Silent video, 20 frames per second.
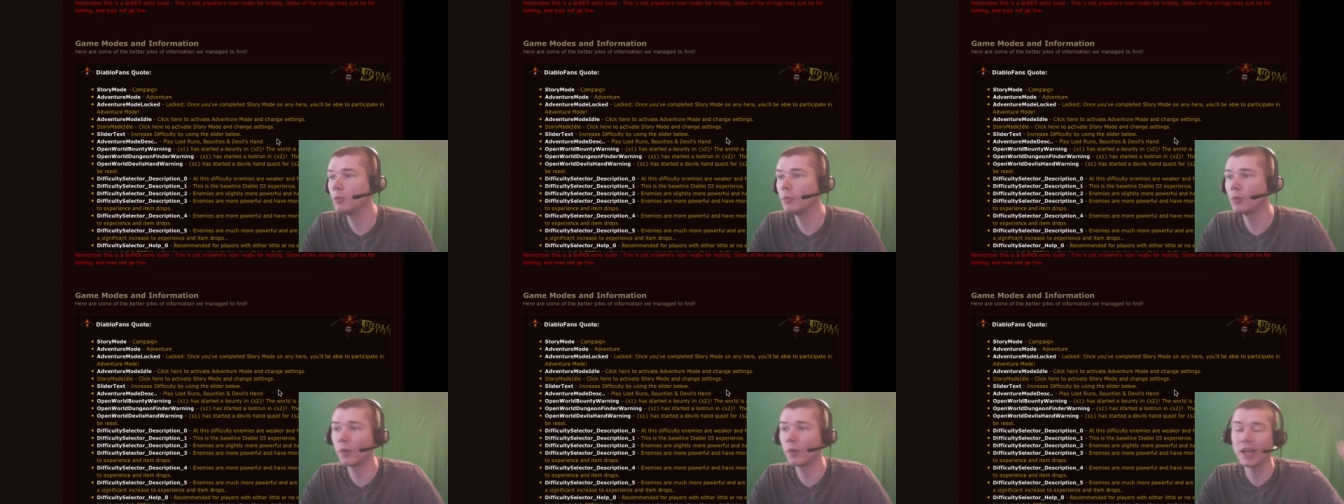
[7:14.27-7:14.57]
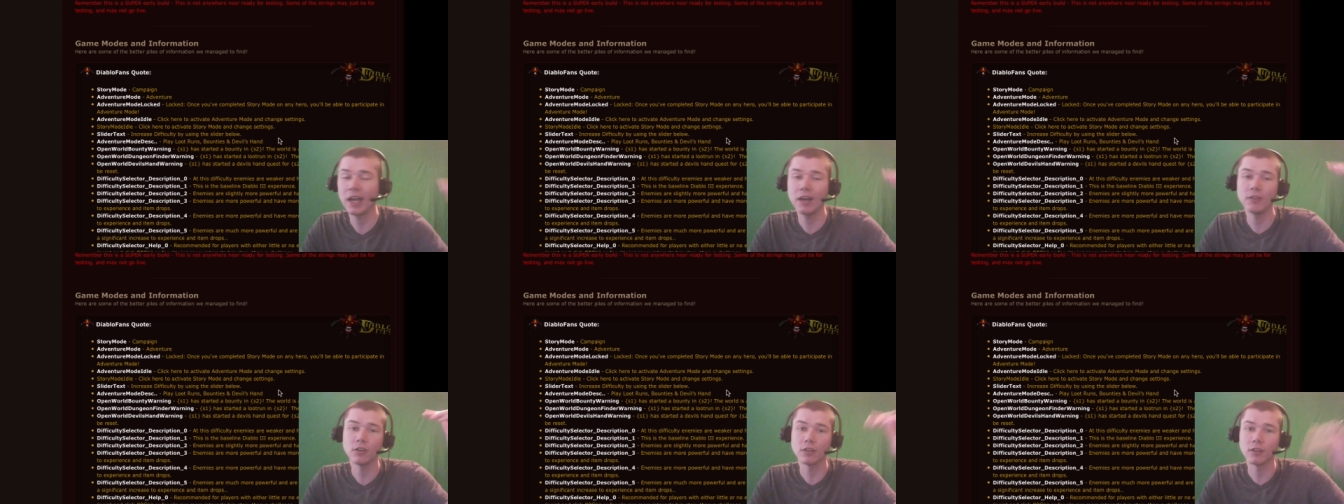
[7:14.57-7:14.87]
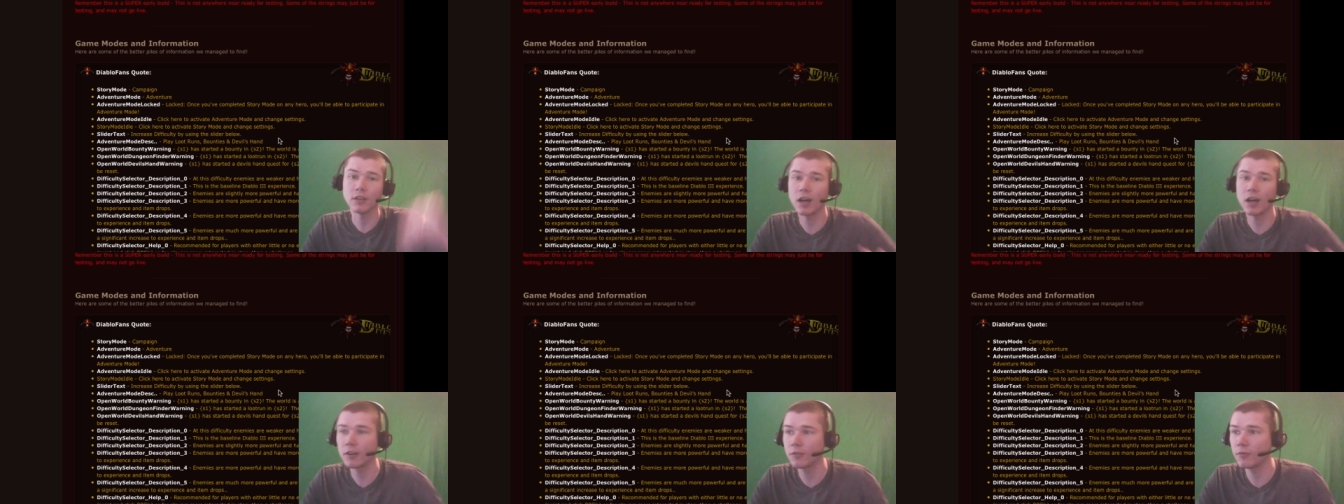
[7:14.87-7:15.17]
but we have a
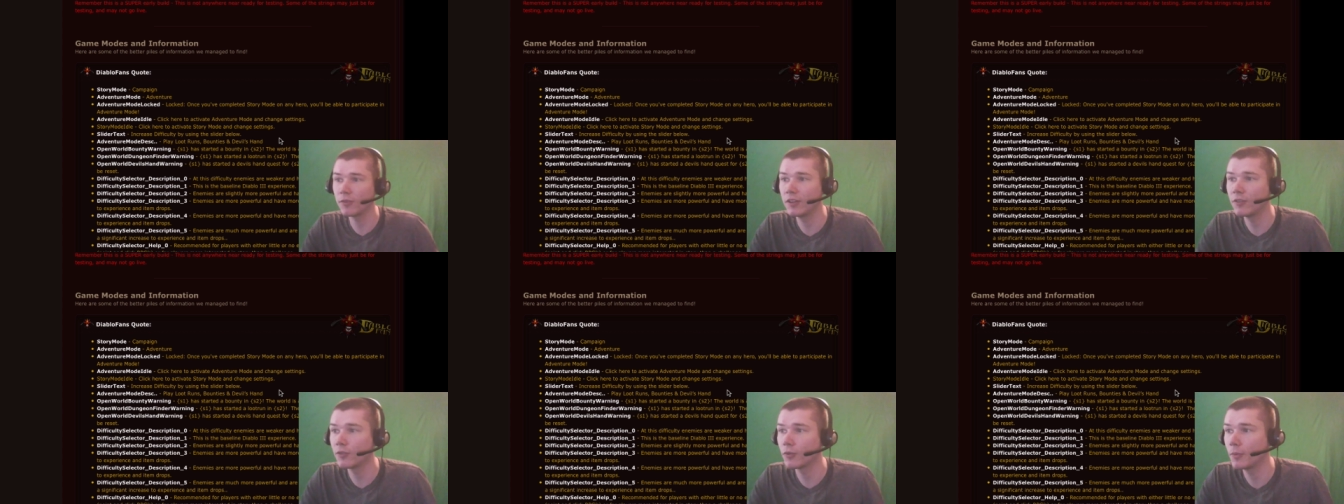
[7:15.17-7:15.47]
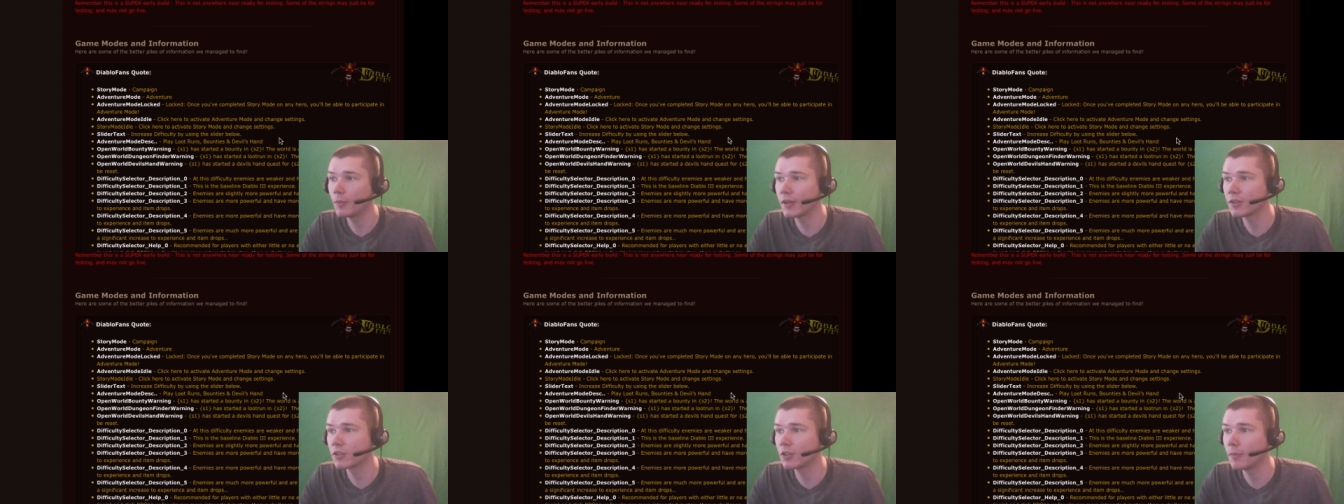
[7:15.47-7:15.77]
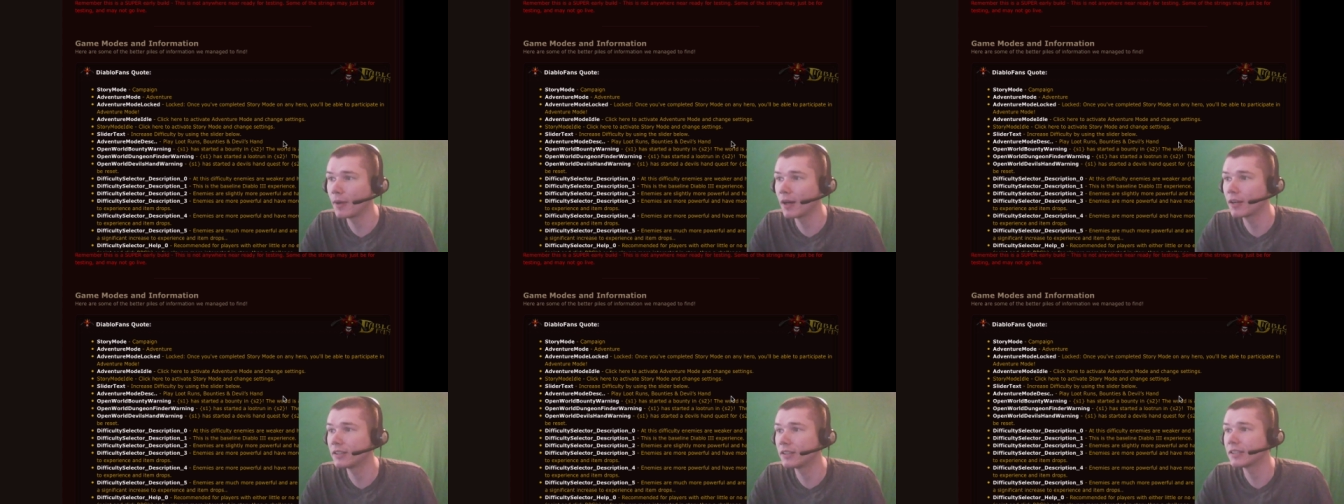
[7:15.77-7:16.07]
lot of information
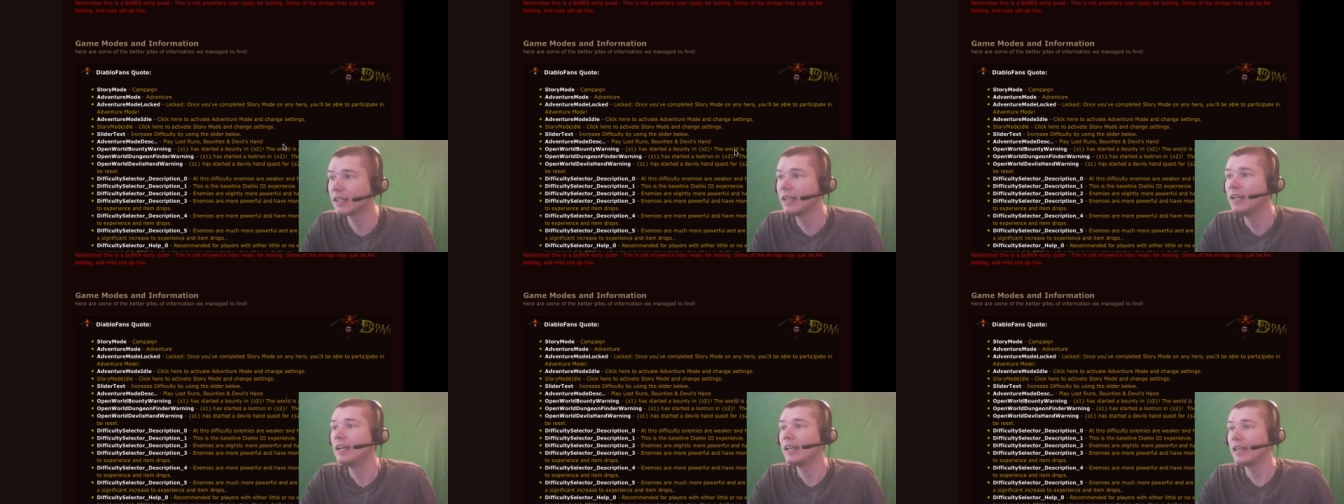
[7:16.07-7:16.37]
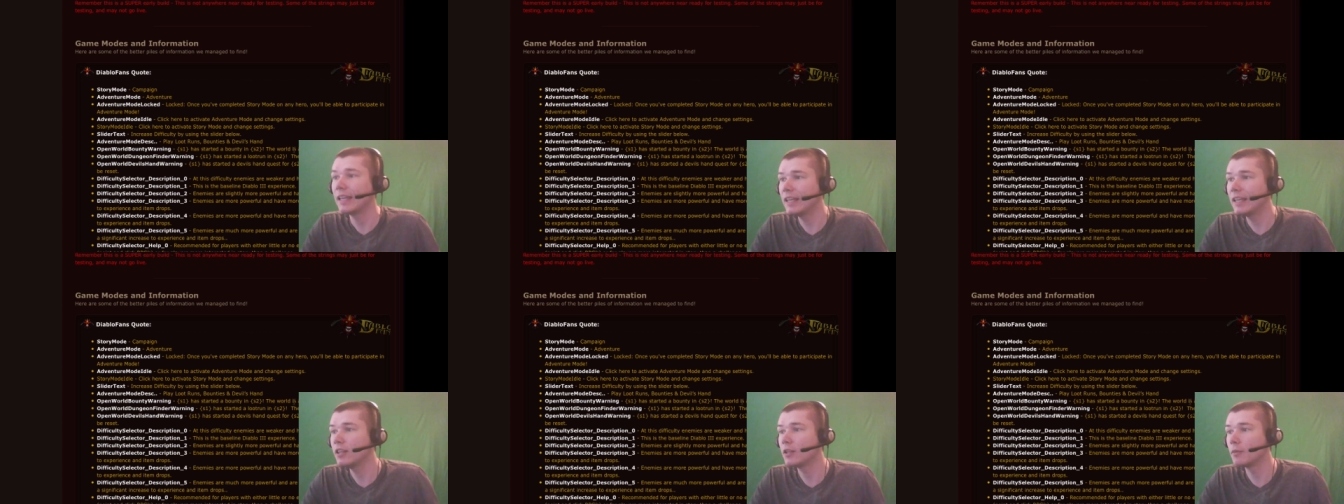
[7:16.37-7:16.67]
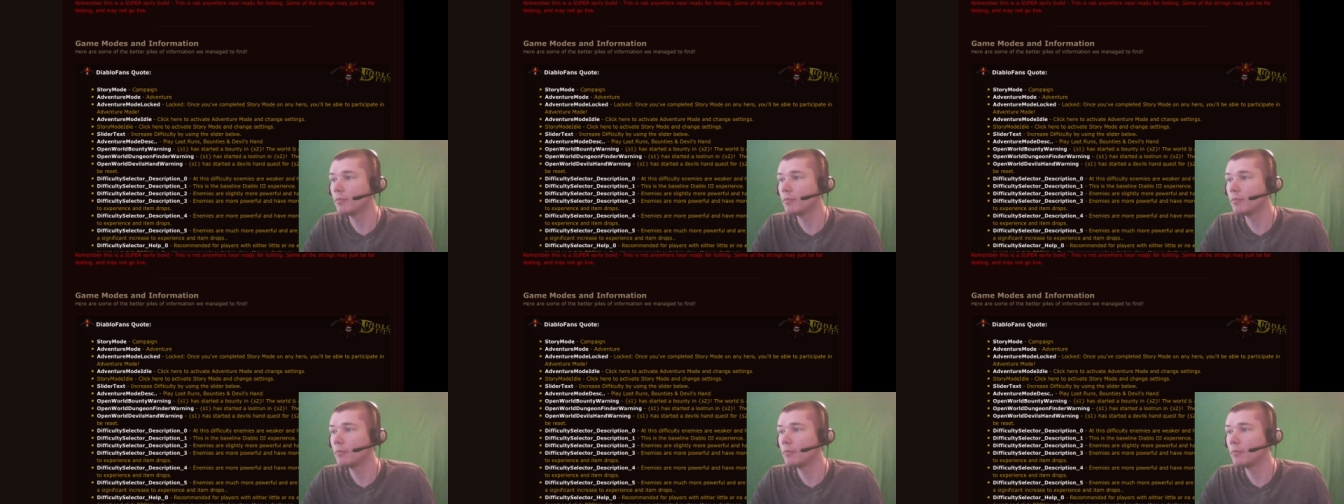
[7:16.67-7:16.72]
about it in the